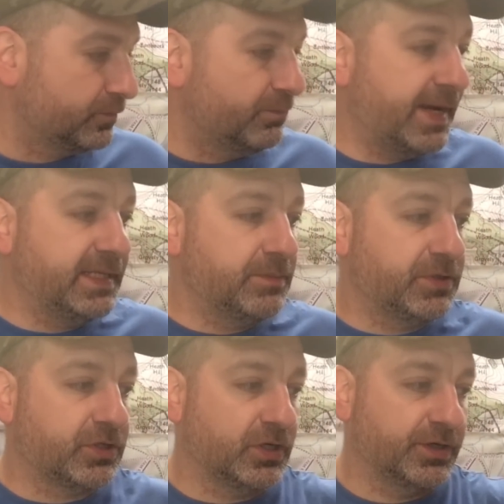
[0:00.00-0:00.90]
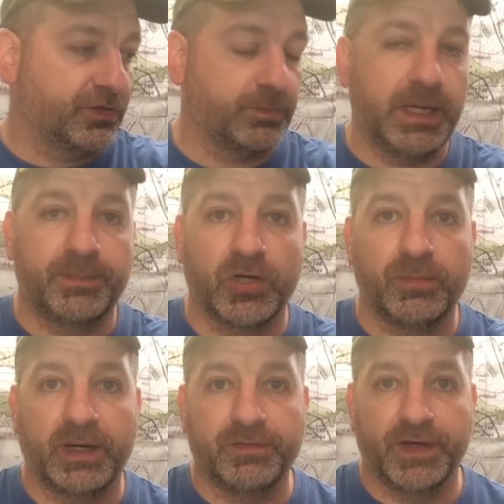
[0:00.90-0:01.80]
mainly because the people
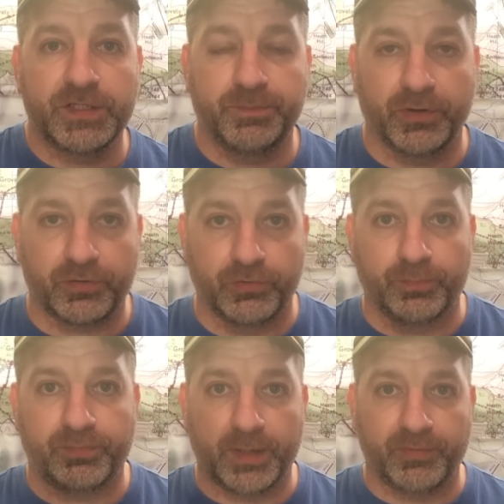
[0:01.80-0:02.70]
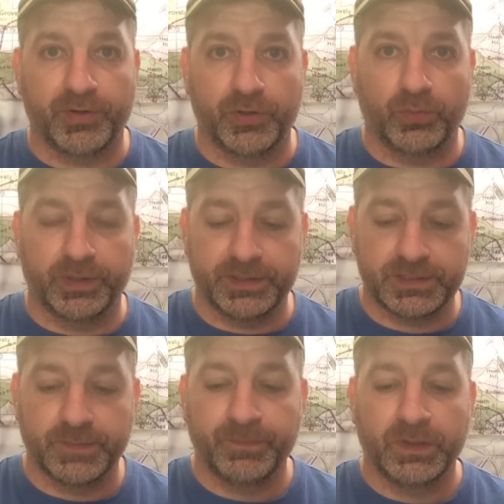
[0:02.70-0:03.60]
in my Facebook group, Prepper in the
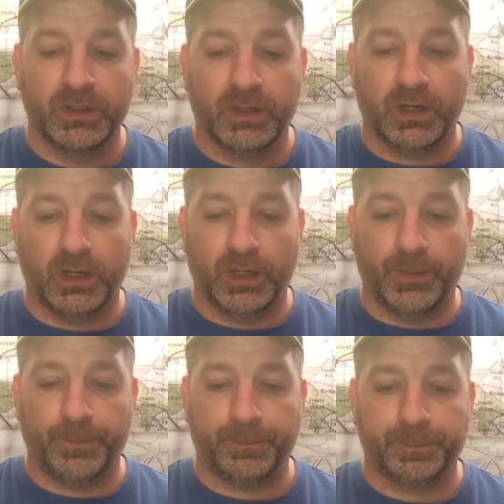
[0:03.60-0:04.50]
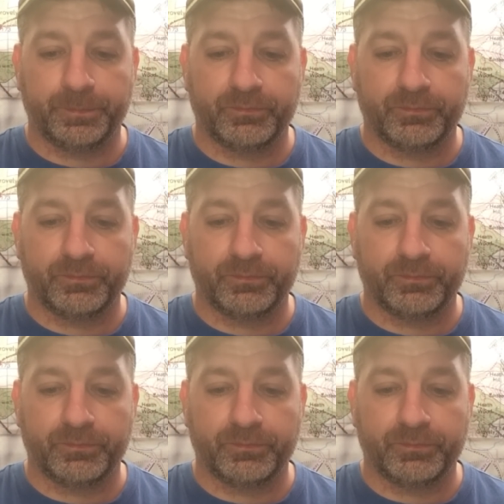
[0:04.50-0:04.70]
Woods, um,